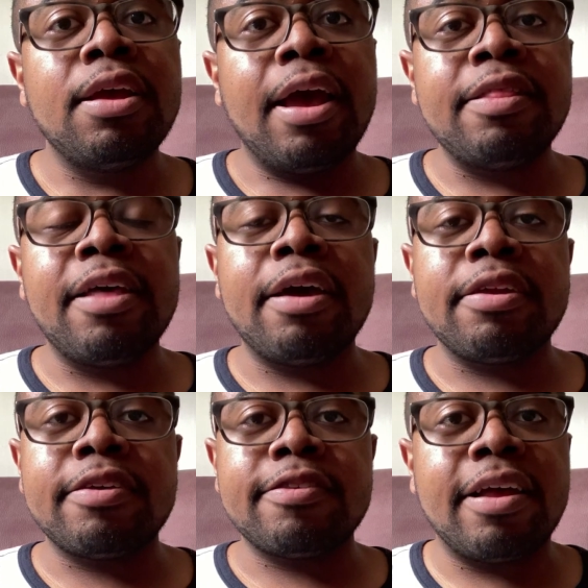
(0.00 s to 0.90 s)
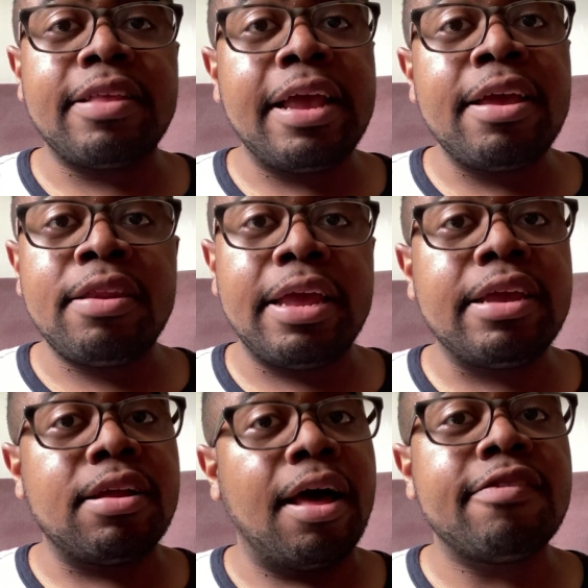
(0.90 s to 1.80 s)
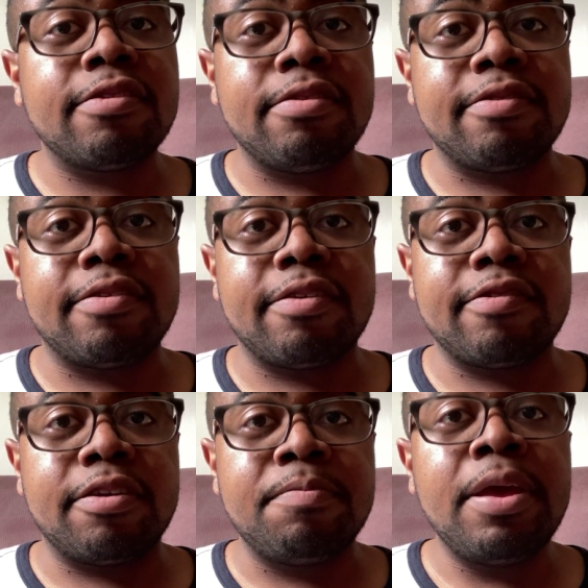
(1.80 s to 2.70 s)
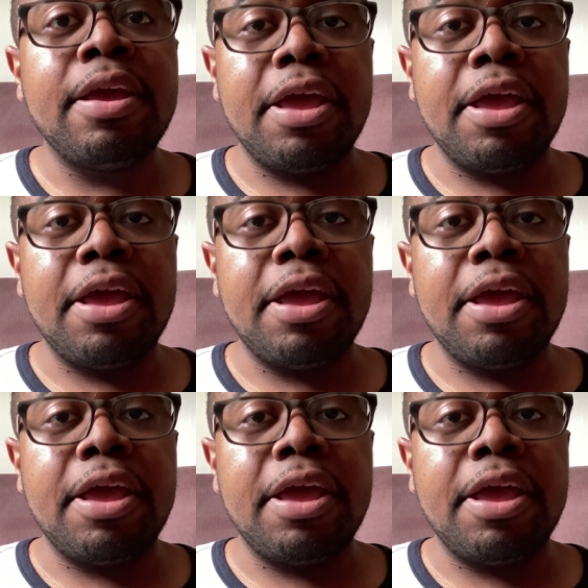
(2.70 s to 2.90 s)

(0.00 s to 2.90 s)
And that is that in a classical system,